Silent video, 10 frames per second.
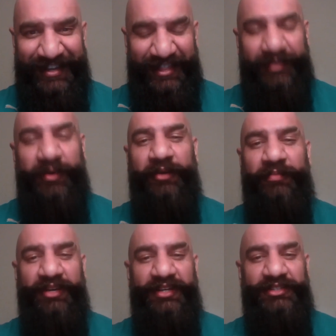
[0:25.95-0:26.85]
the Crown
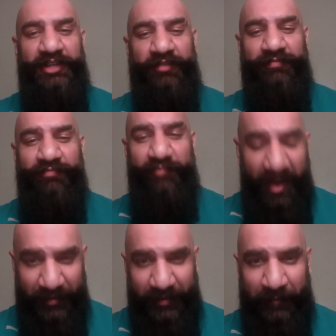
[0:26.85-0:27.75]
Prince of
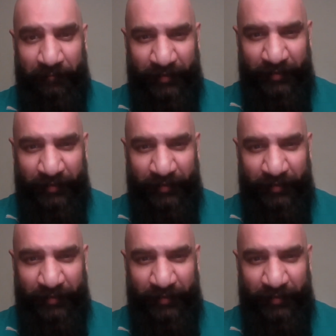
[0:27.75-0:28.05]
Bhangra,